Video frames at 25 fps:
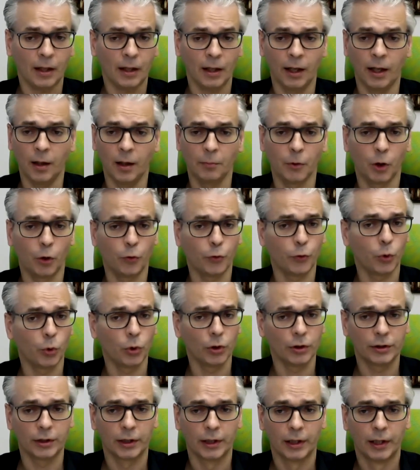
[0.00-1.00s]
Of
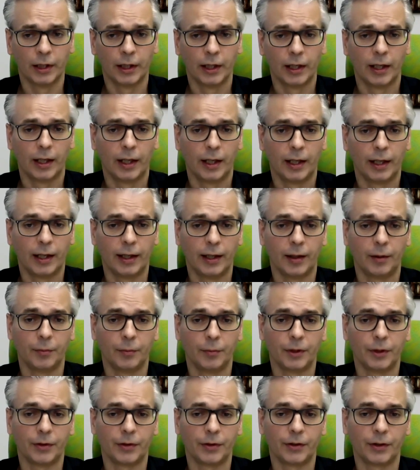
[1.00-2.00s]
course,
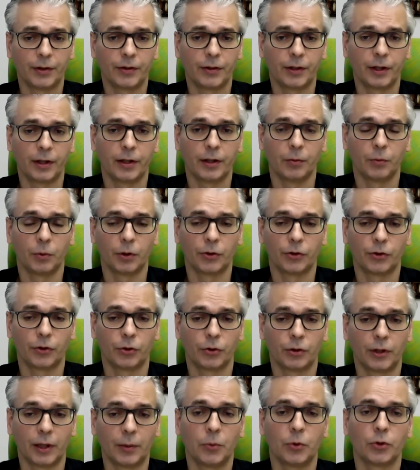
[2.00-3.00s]
this study wants
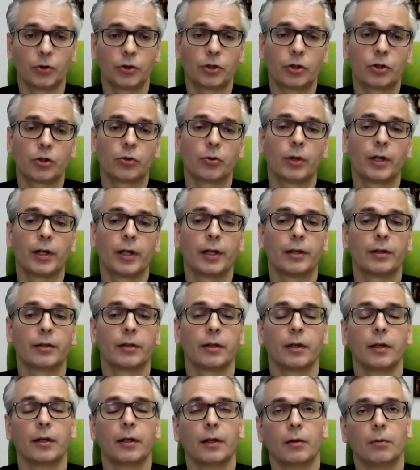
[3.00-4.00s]
to
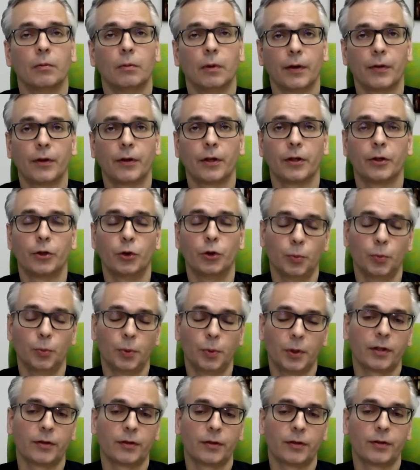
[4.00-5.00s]
demonstrate whether
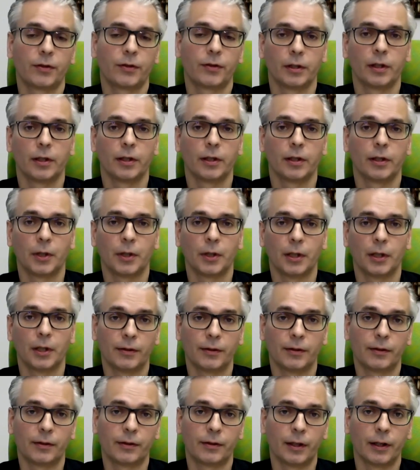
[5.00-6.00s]
upadacitinib
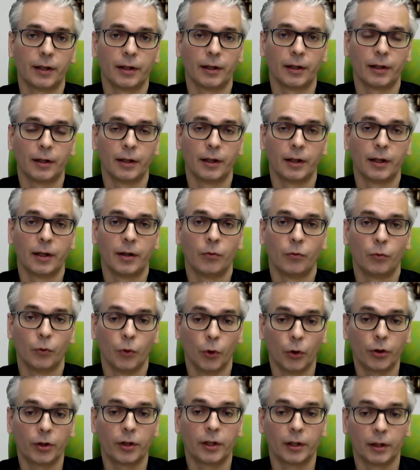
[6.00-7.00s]
is
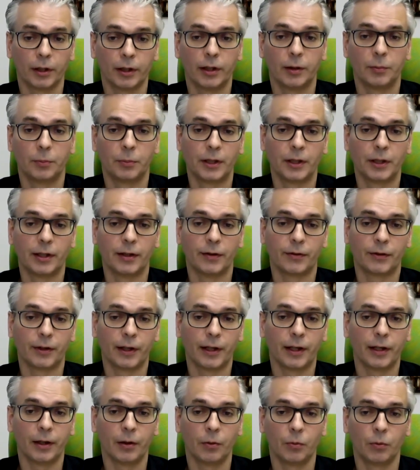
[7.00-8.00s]
working in
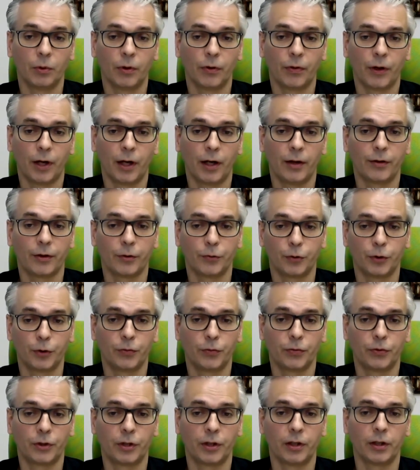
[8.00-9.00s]
PsA with either
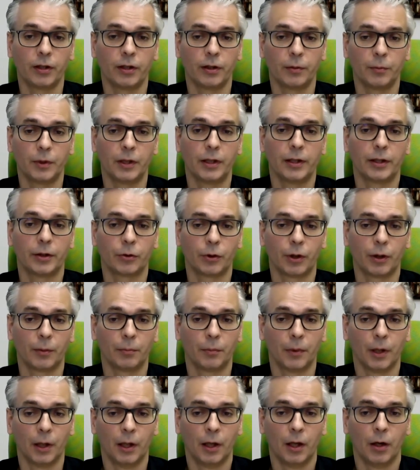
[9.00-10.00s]
15
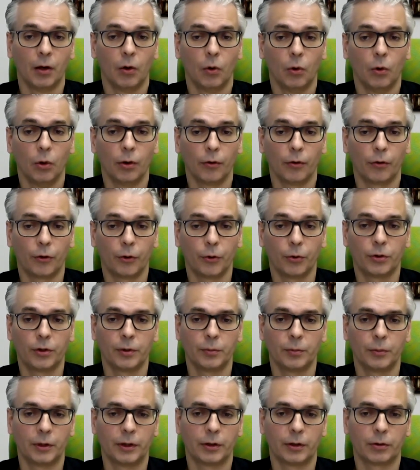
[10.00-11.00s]
milligram or
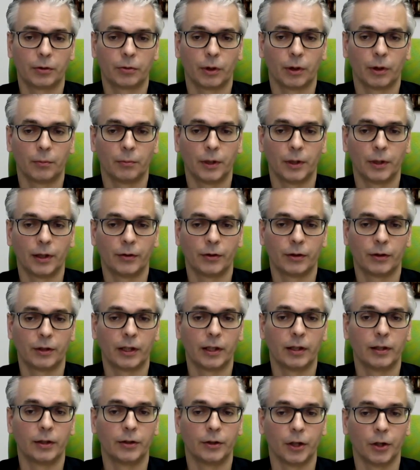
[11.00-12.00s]
30 milligram as a
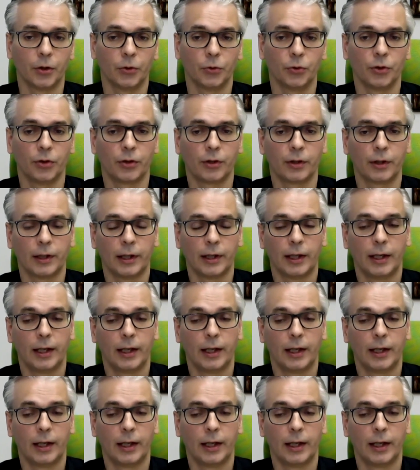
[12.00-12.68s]
daily dose.